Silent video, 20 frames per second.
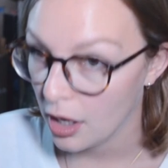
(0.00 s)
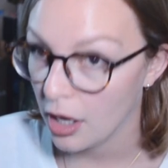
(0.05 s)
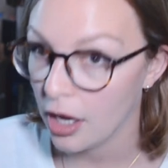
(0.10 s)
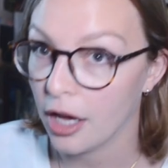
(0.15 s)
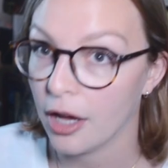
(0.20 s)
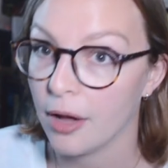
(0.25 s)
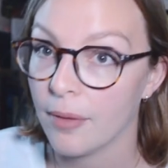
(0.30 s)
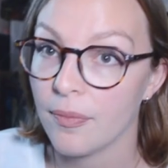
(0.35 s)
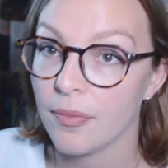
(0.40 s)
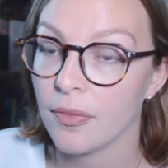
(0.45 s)

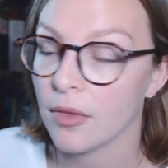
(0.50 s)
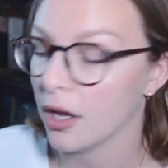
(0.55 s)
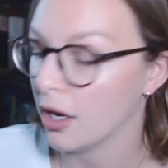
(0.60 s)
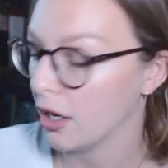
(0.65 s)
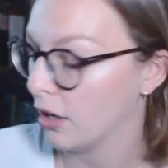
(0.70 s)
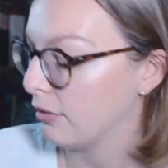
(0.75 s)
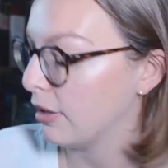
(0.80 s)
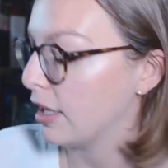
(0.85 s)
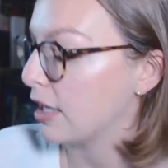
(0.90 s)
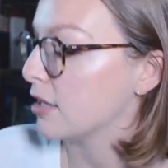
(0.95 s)

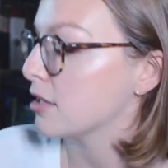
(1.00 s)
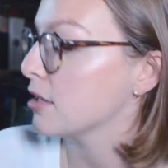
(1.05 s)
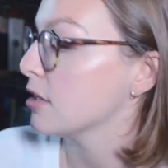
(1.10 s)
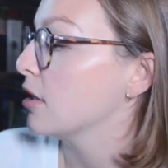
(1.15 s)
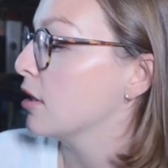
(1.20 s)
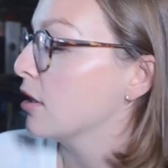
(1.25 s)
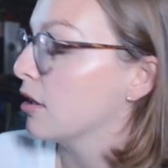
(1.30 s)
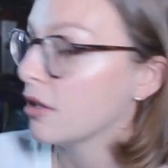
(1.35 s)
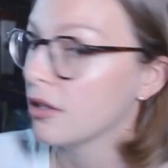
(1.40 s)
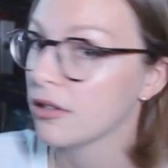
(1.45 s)
I read
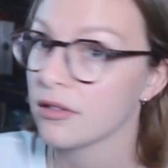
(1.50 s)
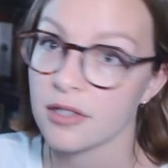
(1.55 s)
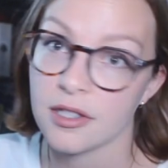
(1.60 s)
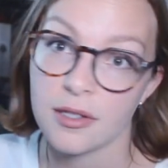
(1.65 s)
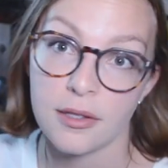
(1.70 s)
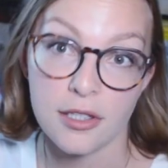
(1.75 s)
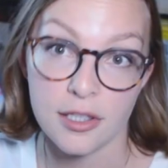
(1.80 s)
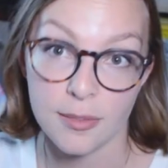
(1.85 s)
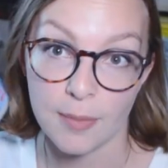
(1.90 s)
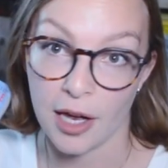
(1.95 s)

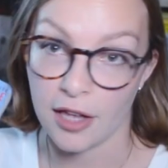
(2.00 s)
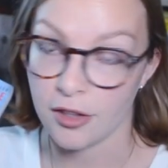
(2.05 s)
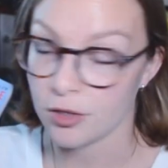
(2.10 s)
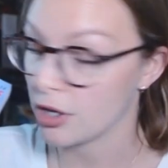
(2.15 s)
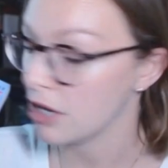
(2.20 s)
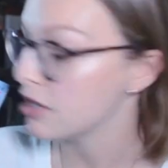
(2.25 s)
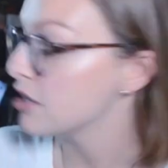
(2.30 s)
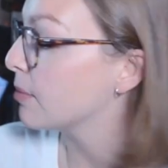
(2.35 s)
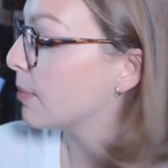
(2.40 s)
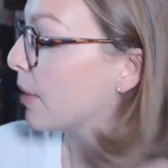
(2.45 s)
The Spy and The
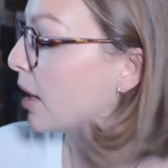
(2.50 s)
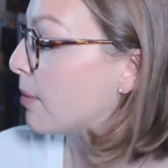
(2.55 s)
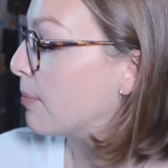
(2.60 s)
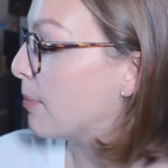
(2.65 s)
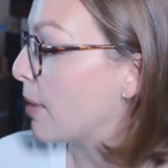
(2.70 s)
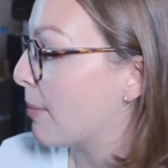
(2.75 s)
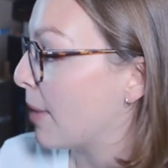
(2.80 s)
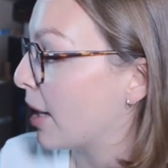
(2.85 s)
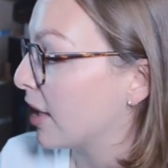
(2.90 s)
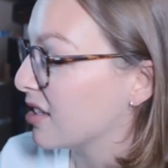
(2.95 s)
Traitor by
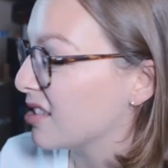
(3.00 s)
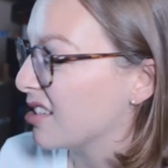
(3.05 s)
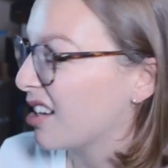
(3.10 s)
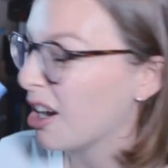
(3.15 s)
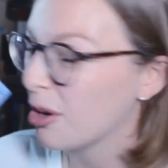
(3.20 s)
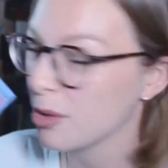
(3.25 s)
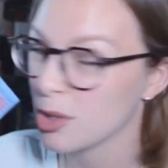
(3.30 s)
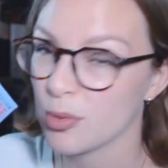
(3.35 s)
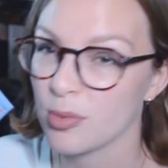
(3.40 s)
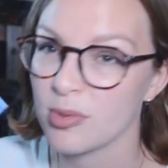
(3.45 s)
Ben
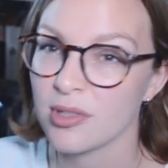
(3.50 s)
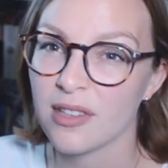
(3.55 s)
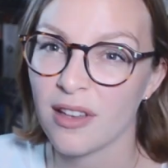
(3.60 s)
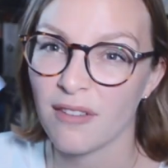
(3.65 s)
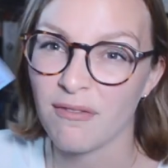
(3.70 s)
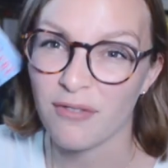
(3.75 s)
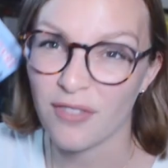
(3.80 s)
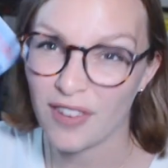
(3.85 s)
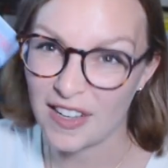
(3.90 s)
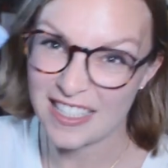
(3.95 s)
Macintyre, which was
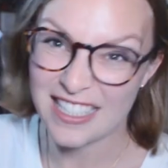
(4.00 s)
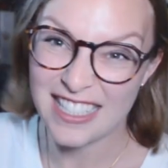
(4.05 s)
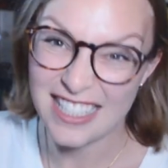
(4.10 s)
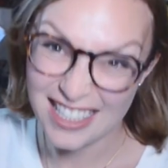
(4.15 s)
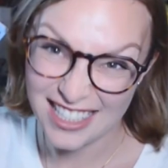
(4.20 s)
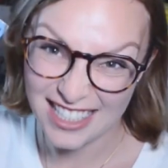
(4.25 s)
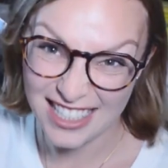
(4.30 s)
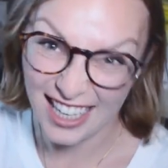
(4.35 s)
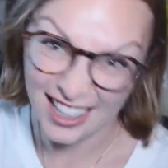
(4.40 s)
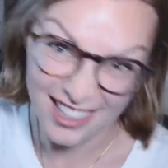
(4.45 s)

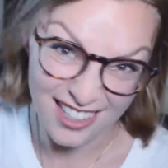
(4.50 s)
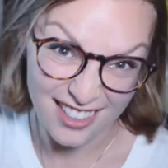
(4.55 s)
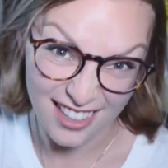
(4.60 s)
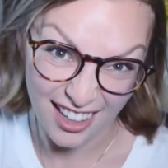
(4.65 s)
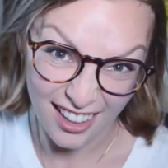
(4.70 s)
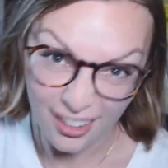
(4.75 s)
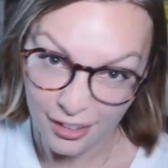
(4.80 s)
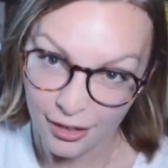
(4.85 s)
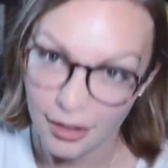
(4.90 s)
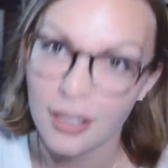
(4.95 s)

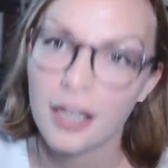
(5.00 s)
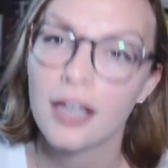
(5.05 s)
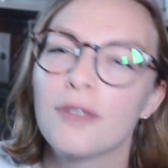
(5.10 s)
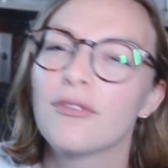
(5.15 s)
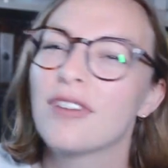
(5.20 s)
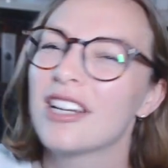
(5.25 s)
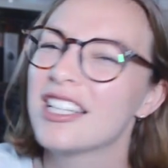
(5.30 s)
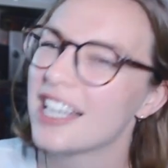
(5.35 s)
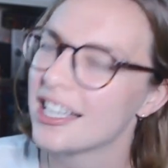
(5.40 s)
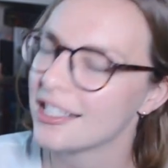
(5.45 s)
fantastic.
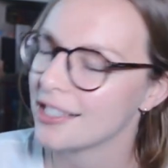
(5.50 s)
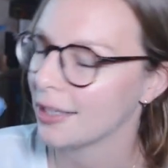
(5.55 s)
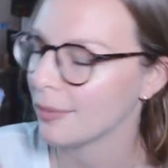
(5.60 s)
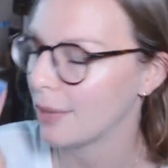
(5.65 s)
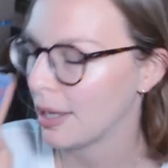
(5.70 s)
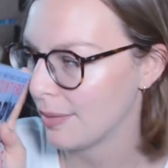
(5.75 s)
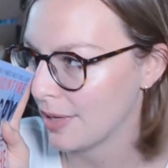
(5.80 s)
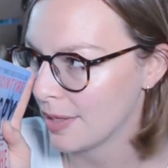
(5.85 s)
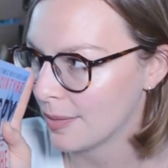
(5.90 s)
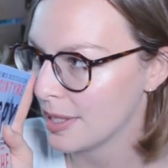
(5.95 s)
Fantastic,
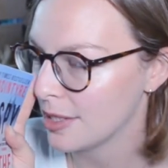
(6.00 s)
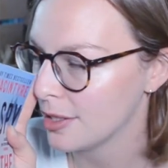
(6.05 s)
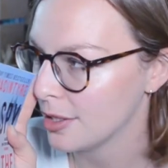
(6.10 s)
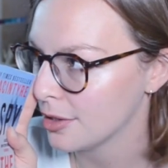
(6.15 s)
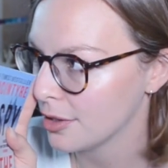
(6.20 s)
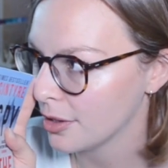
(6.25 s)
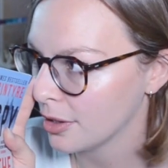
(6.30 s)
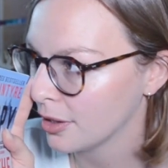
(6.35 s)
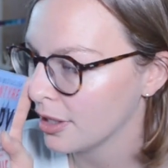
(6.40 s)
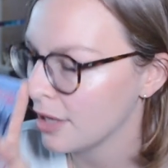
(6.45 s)
maybe a bit too
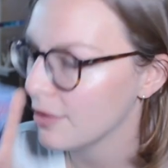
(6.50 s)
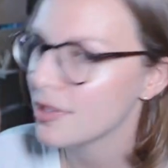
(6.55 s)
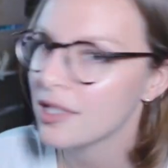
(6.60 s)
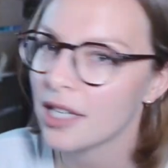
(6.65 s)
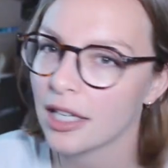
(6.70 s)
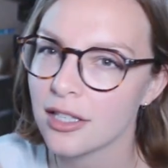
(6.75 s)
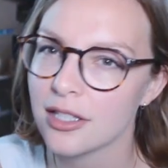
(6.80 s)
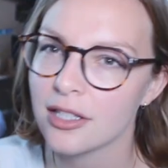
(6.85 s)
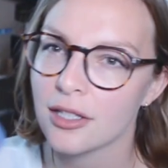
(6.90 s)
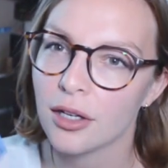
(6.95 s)
strong. It was
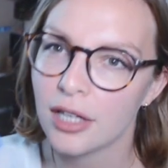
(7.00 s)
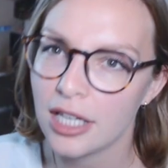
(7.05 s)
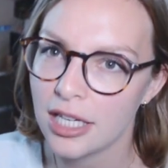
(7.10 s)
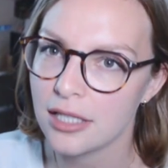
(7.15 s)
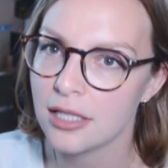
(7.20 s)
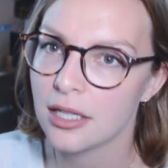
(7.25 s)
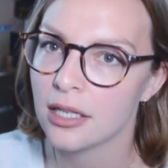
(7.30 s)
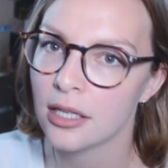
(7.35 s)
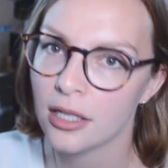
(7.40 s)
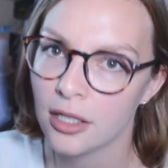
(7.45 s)
like a
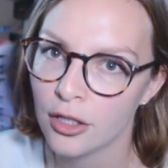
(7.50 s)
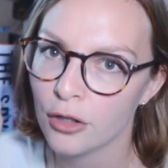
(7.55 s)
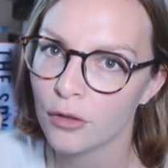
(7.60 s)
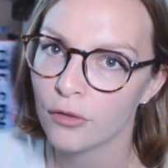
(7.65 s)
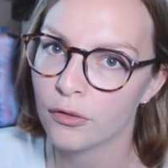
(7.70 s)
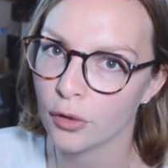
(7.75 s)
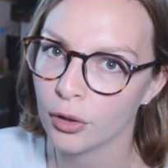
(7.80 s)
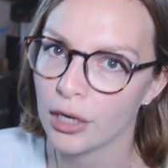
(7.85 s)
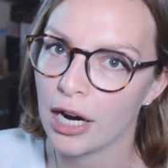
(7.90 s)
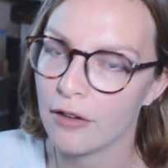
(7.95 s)
solid
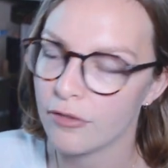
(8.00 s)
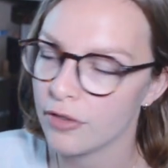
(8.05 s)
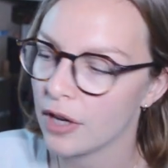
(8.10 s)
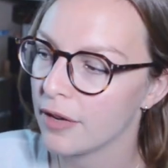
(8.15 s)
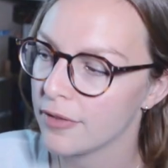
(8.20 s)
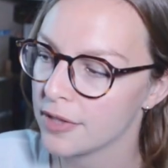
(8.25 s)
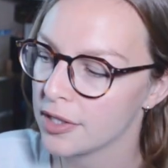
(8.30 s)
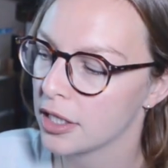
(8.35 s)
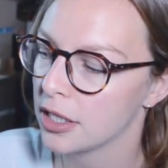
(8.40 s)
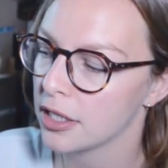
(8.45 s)
4 out of
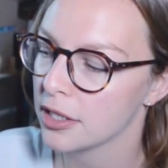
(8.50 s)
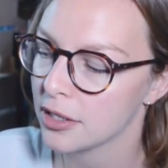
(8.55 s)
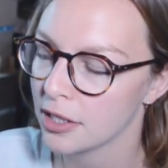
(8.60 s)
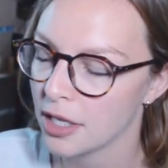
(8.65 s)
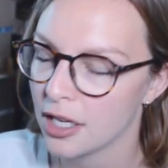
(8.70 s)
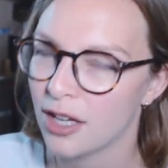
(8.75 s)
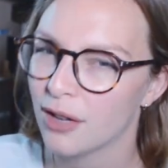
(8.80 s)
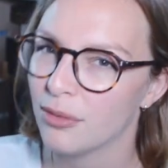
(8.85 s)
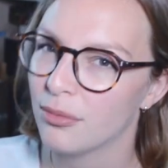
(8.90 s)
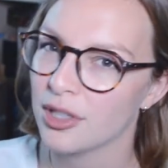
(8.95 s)
5 stars,
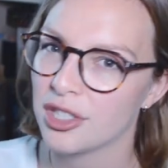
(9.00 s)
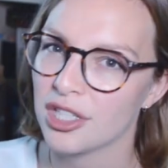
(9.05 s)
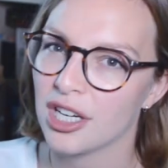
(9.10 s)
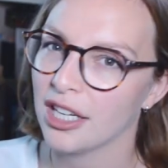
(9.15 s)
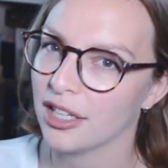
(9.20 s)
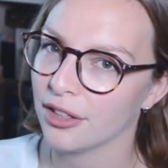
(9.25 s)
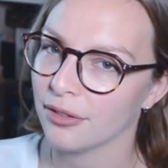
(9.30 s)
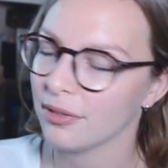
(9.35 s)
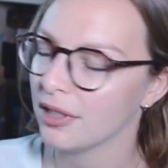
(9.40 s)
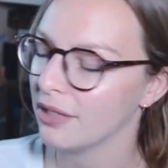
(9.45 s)
which
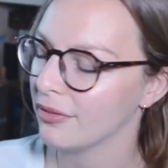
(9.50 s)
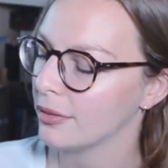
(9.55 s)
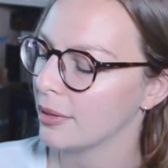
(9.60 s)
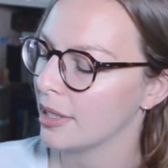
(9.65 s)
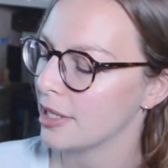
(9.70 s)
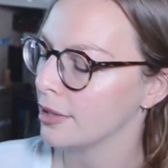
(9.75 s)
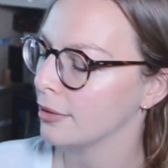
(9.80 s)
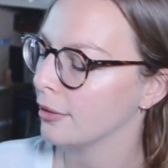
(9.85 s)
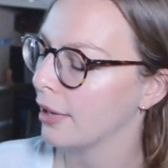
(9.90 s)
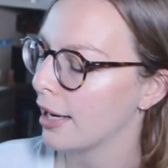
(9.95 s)
I don't give
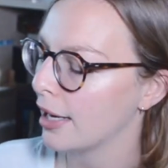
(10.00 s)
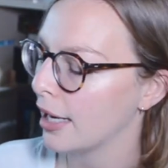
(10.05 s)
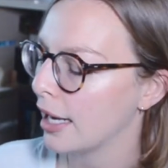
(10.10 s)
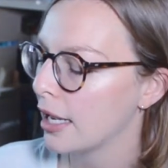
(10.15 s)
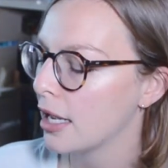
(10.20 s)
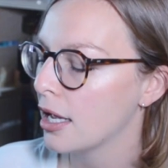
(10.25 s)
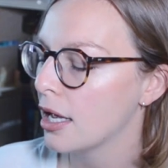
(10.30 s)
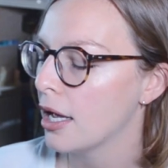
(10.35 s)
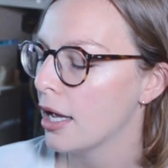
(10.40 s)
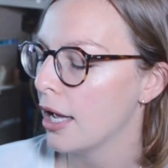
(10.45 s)
away too
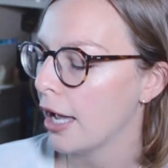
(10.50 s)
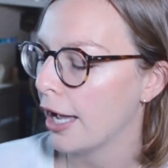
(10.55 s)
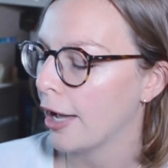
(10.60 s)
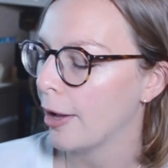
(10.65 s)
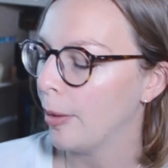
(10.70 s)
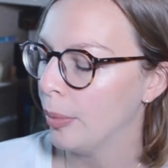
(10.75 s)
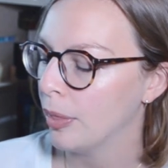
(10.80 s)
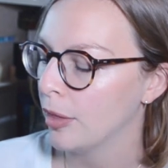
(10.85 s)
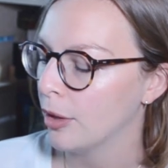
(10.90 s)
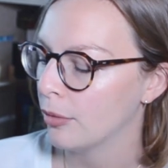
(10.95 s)
lightly,
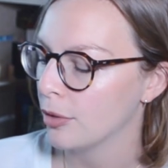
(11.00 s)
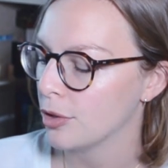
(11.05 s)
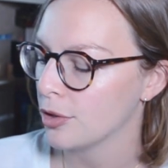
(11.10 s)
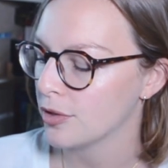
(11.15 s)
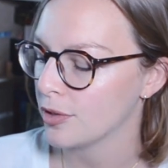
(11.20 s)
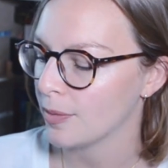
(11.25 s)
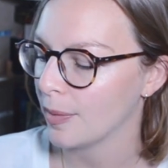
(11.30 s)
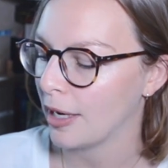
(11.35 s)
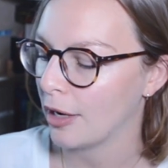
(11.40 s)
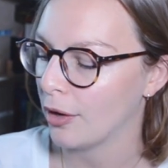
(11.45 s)
which
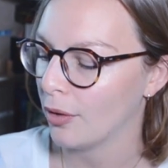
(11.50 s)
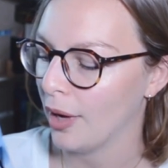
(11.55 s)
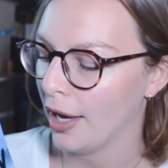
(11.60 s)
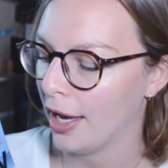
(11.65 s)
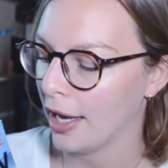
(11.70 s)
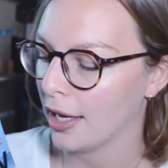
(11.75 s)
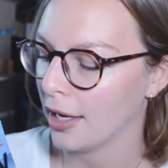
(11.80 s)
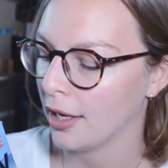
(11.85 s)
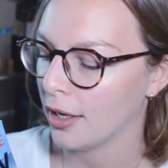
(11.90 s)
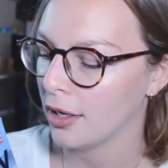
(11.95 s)
was about
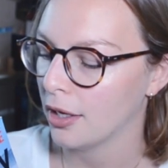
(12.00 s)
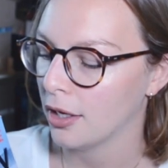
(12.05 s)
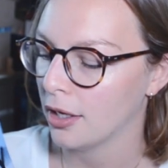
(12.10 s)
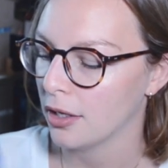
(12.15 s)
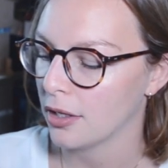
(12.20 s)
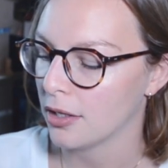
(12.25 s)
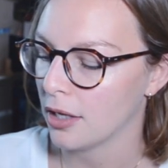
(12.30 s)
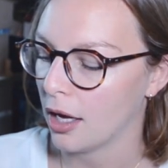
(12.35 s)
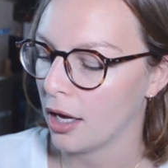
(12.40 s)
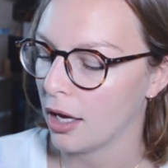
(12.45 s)
a
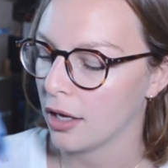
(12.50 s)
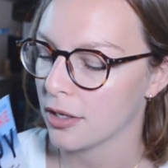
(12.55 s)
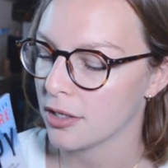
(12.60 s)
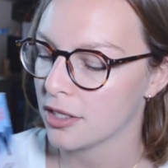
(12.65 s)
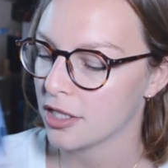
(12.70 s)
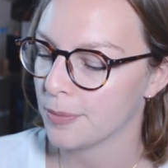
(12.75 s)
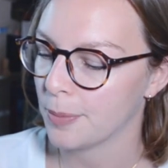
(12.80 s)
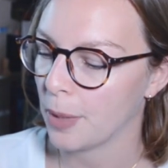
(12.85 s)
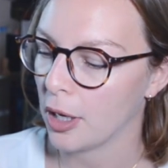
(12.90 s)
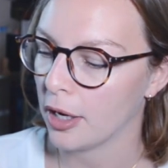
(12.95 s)

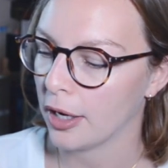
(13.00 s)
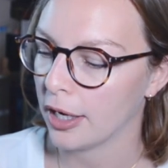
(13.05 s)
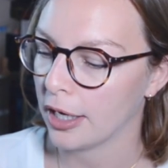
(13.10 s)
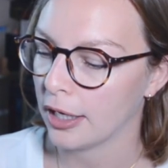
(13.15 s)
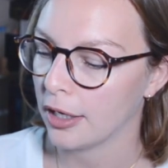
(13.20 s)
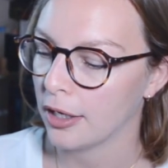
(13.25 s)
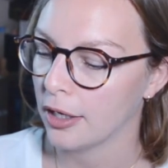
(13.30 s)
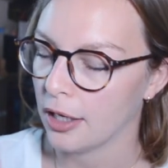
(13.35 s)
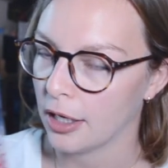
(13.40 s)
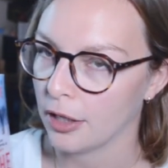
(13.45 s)

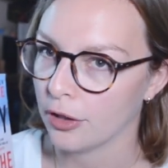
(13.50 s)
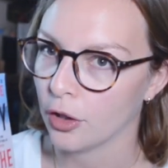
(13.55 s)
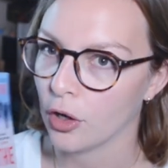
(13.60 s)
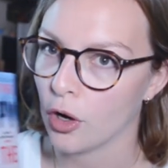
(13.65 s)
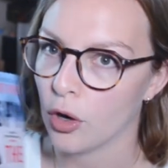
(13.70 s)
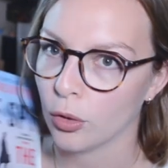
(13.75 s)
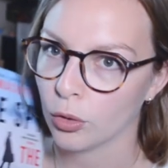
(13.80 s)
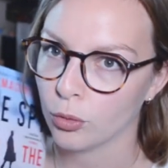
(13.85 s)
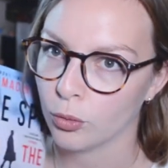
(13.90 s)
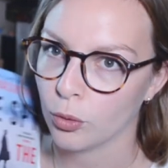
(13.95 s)
spy in the
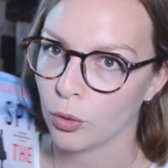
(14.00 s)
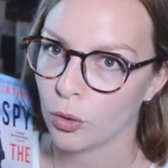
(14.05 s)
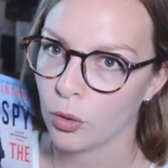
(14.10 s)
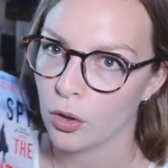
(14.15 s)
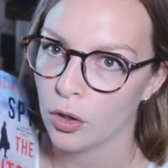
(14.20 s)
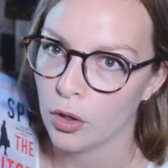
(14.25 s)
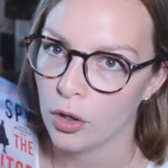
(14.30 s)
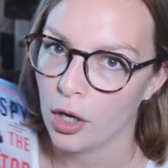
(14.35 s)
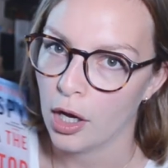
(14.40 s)
Cold War